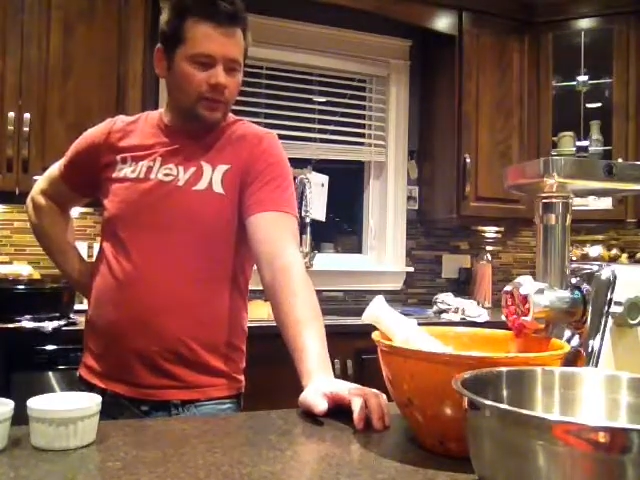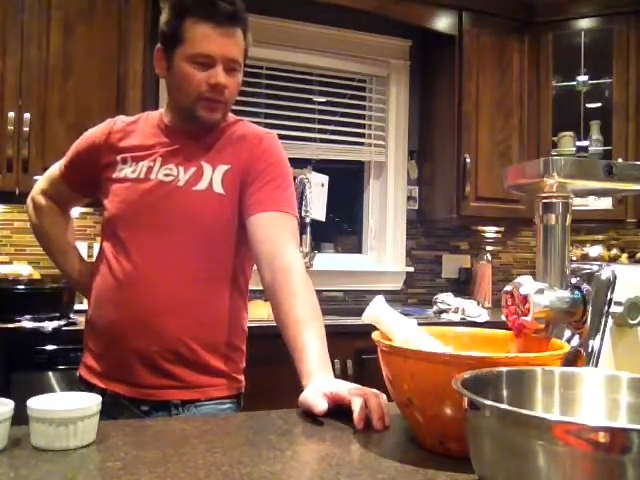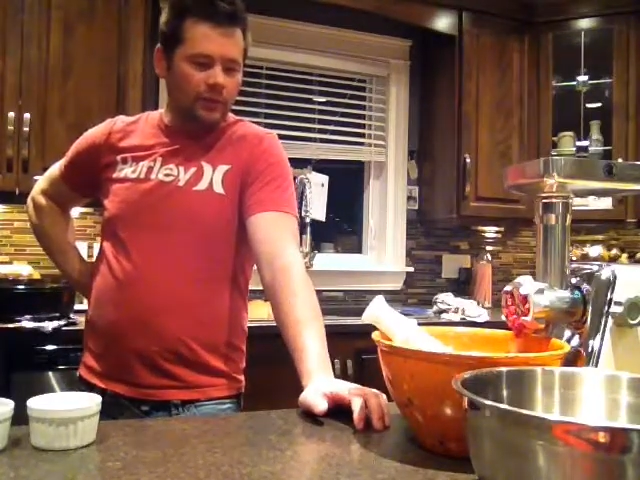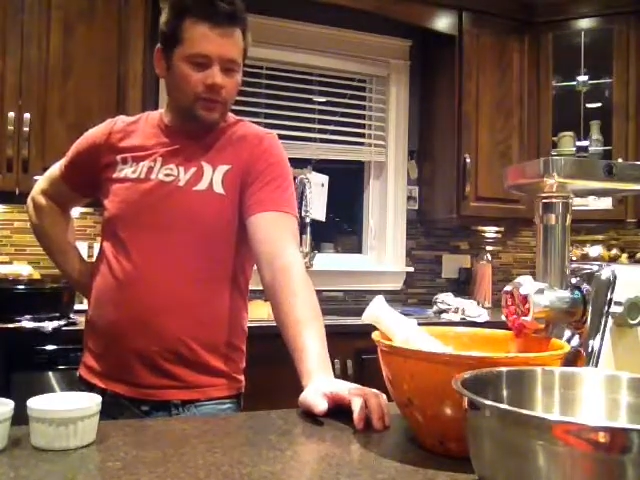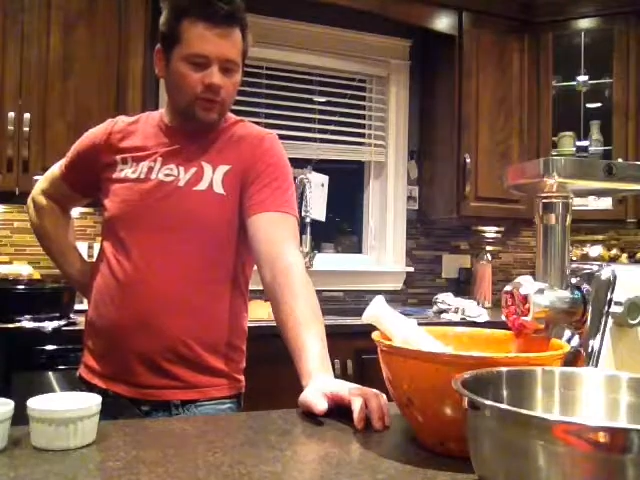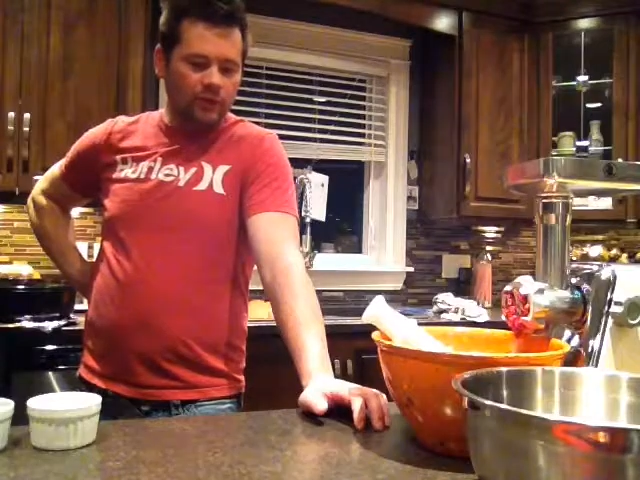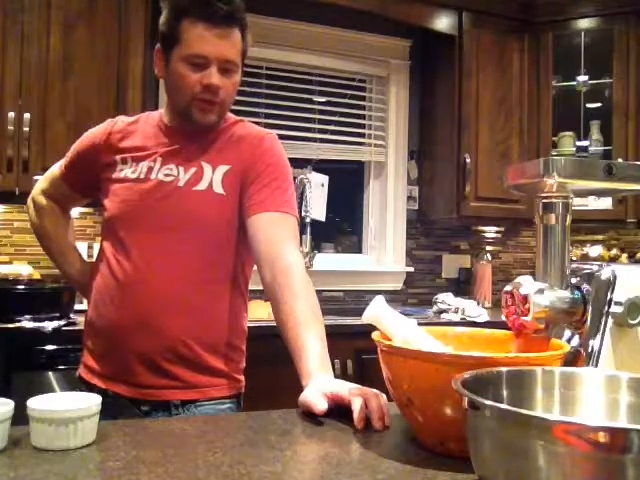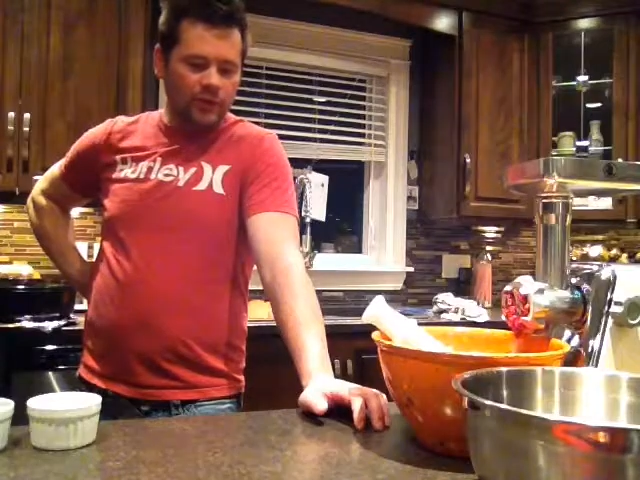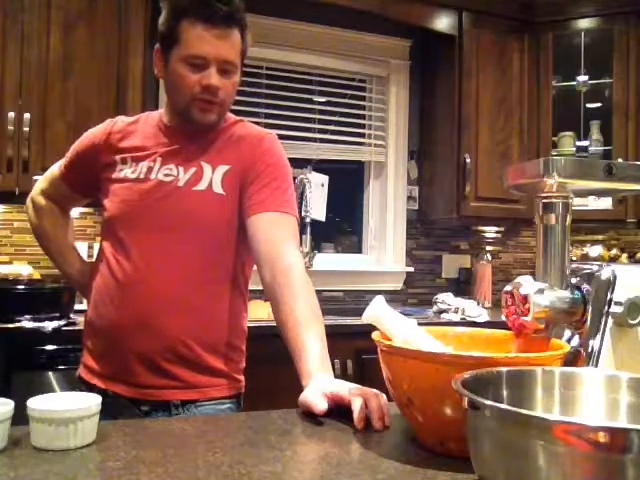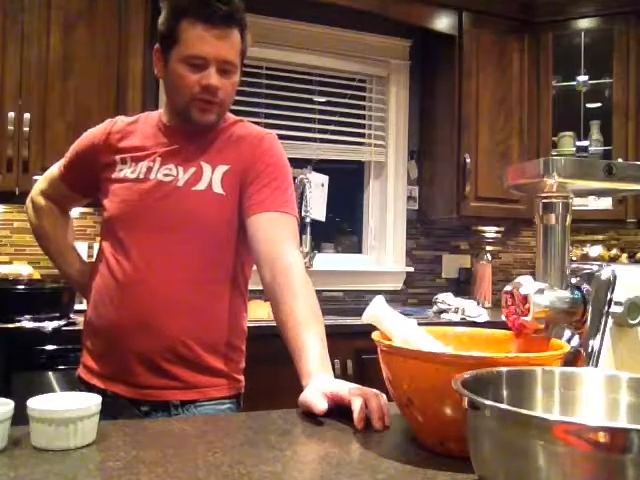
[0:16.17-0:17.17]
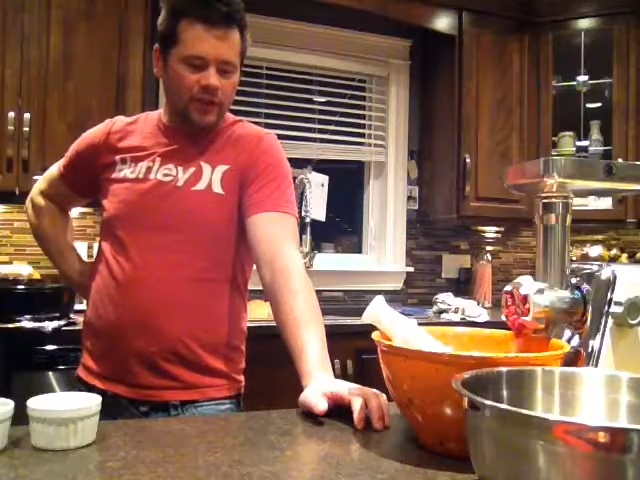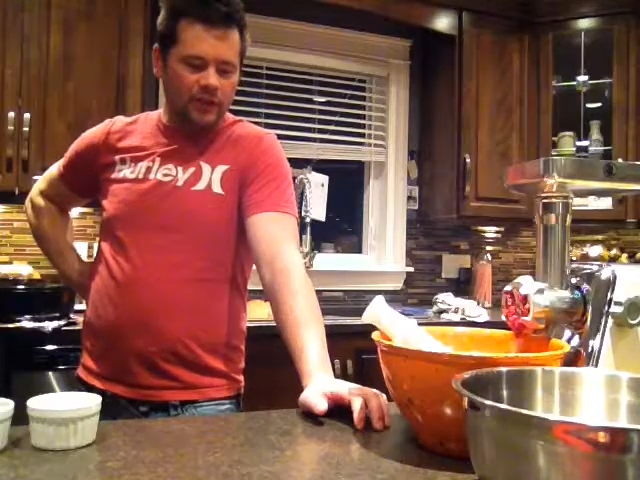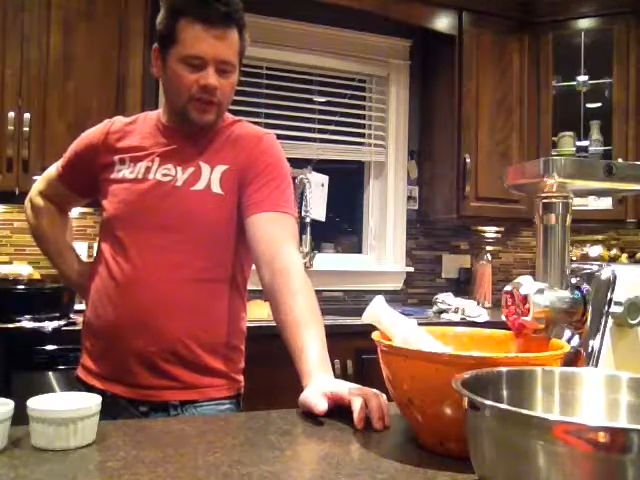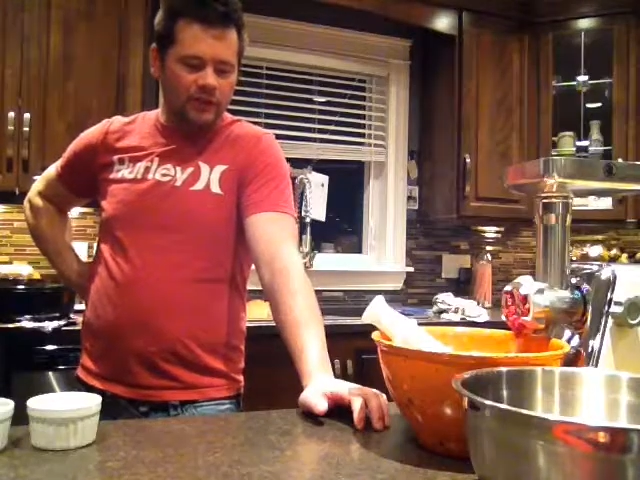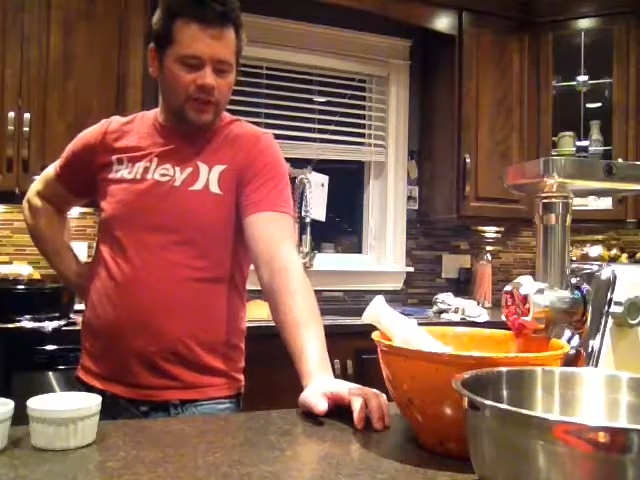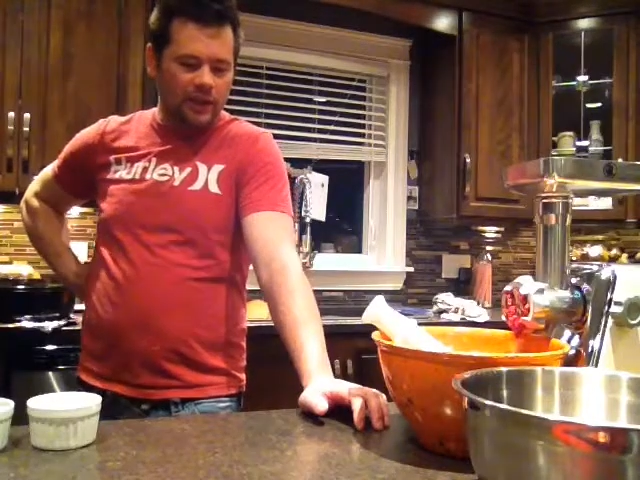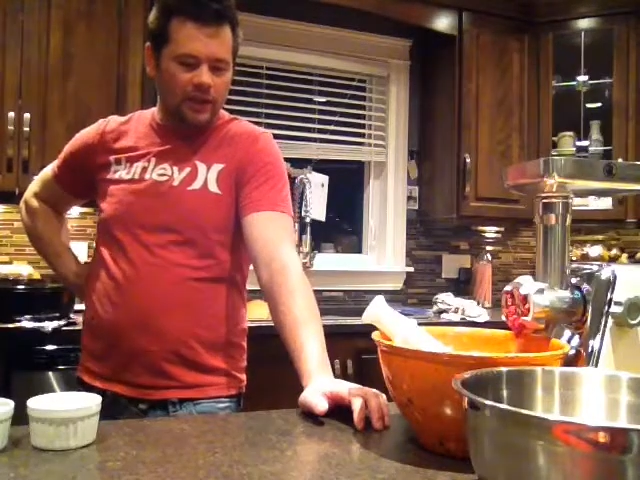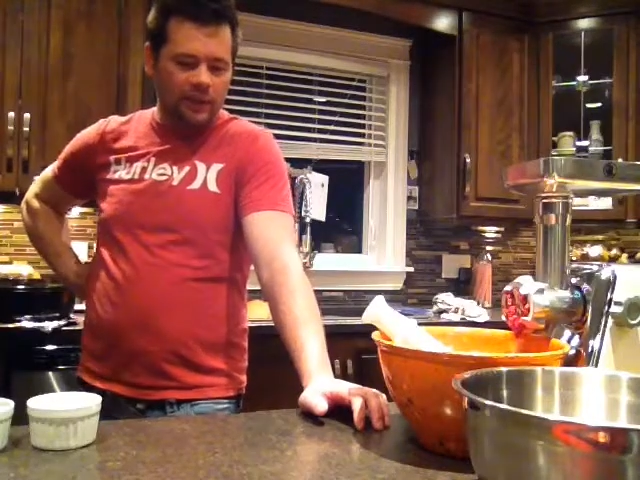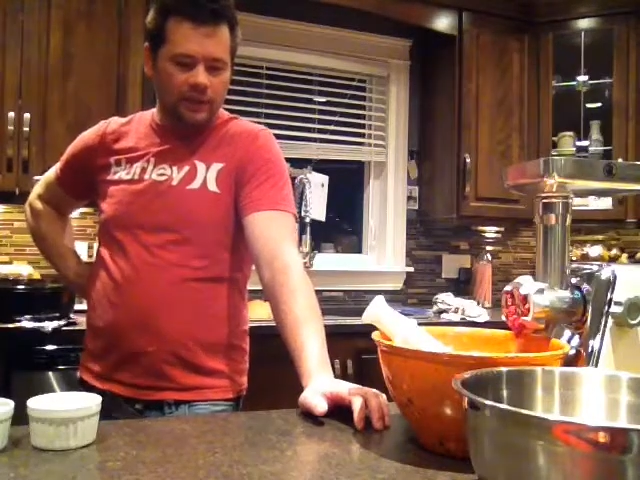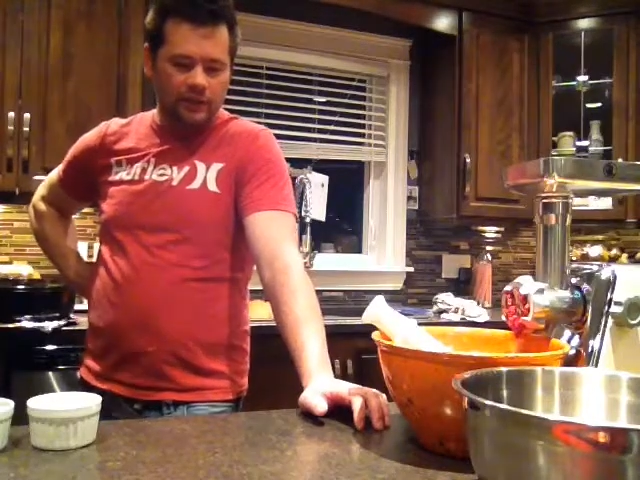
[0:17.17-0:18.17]
people always tend to
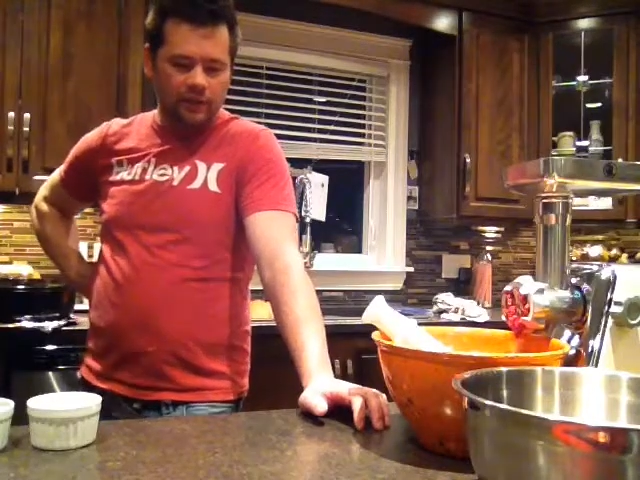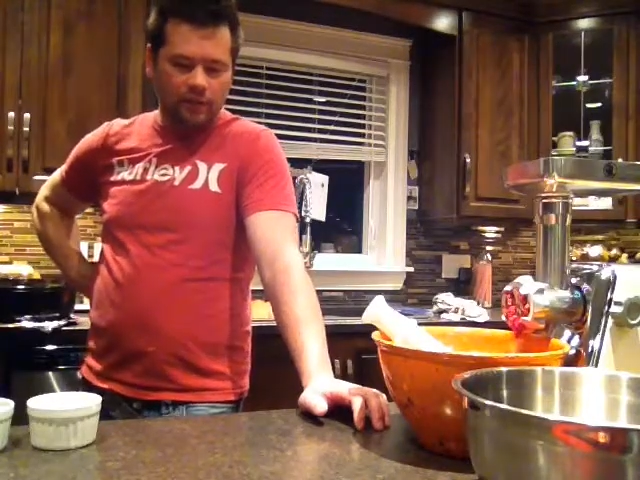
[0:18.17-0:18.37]
say that,